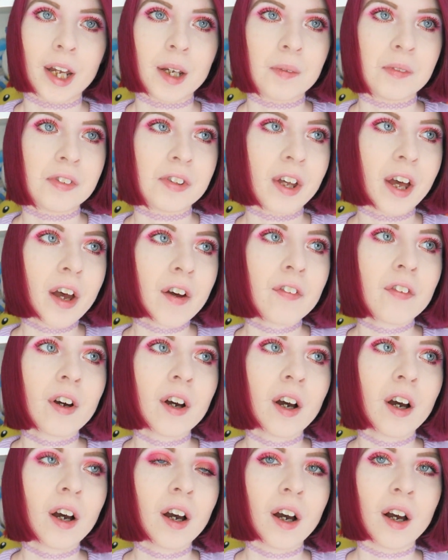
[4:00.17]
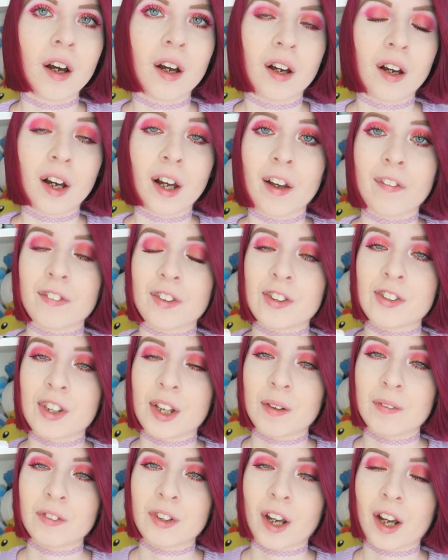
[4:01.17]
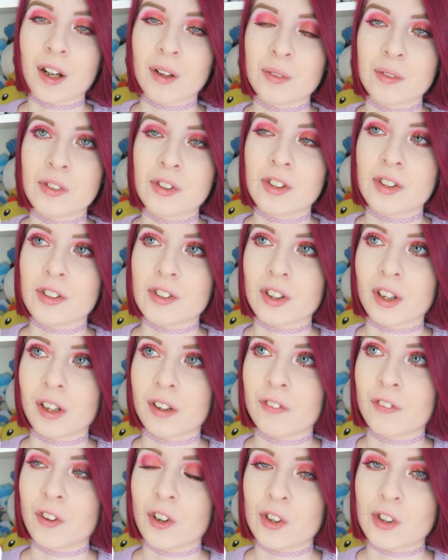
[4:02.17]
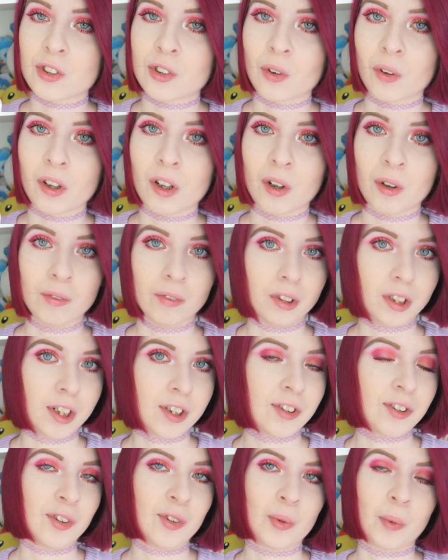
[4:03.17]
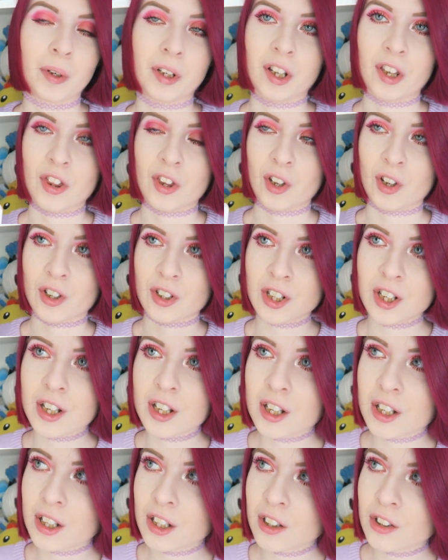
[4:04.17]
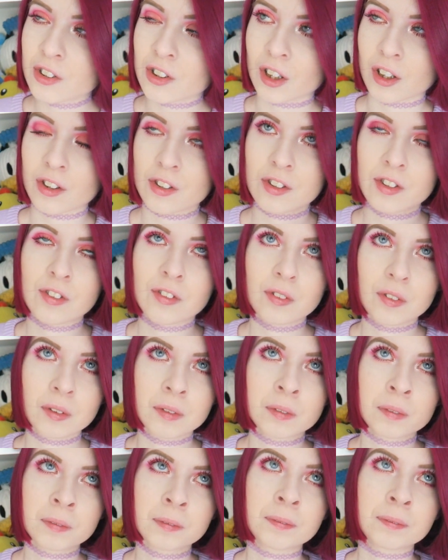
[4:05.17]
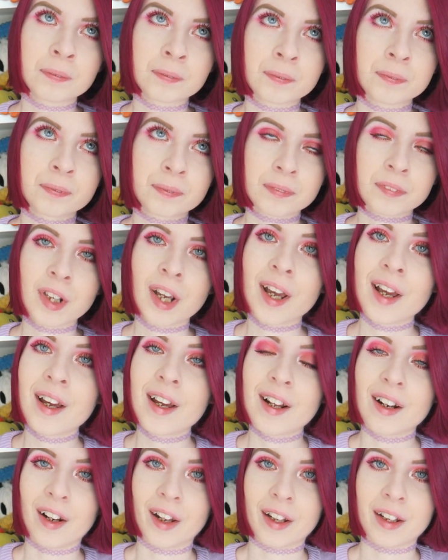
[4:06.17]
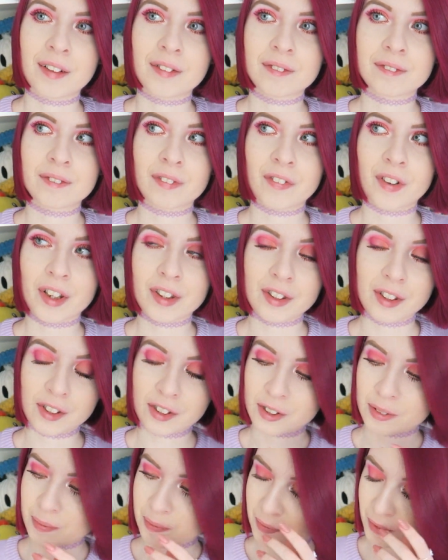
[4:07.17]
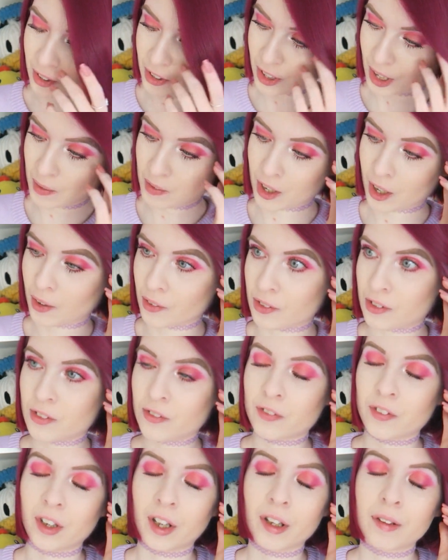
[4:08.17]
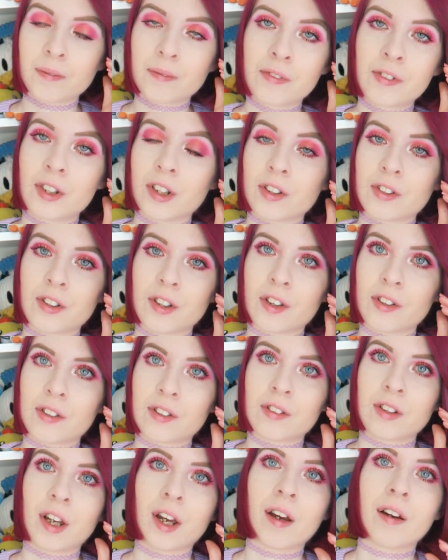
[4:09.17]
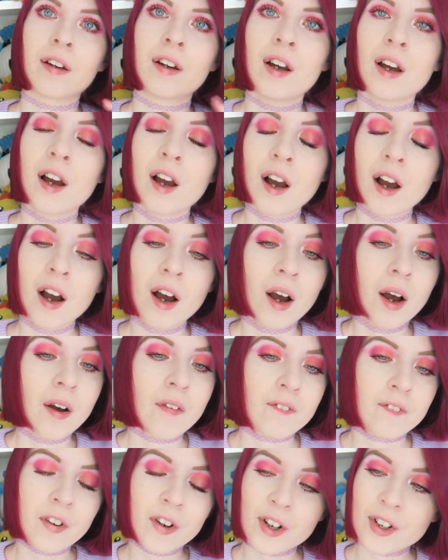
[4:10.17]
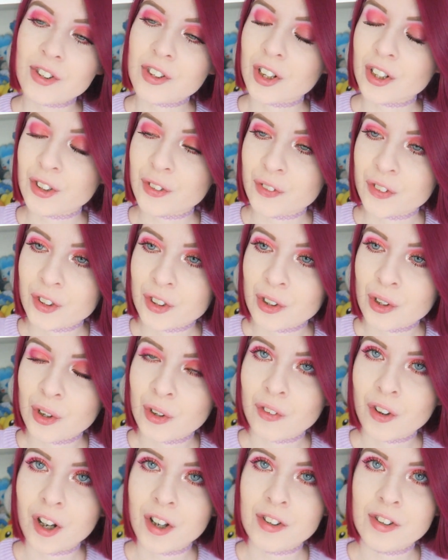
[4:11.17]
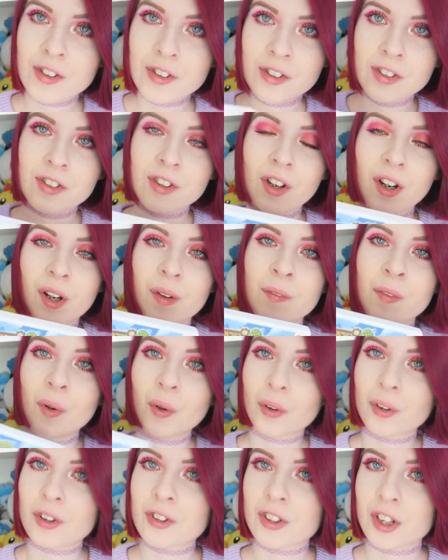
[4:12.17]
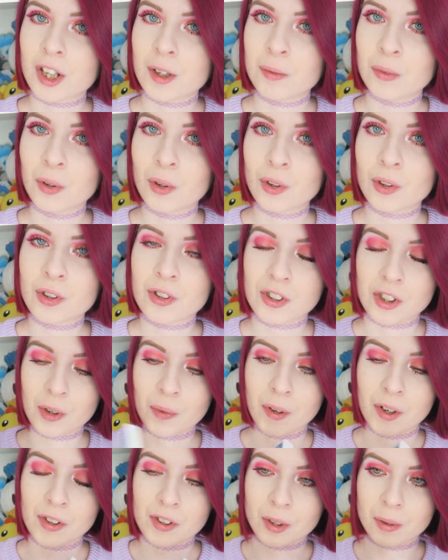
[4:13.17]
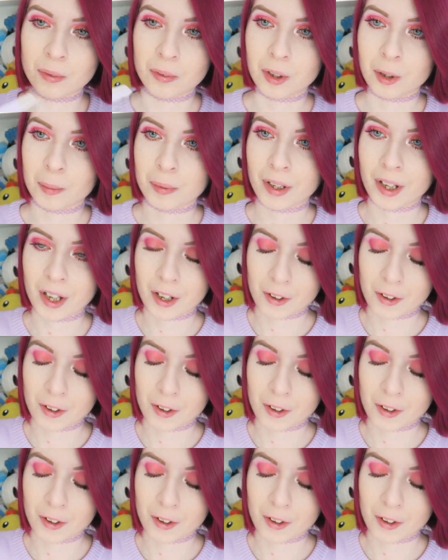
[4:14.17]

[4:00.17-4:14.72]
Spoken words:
games ever. I have the same town since I first got it on release in 2013, so that's I've had the same town since for 6 years, yeah. Very excited for New Horizons. I'm not going to say any more, because otherwise I'm going to be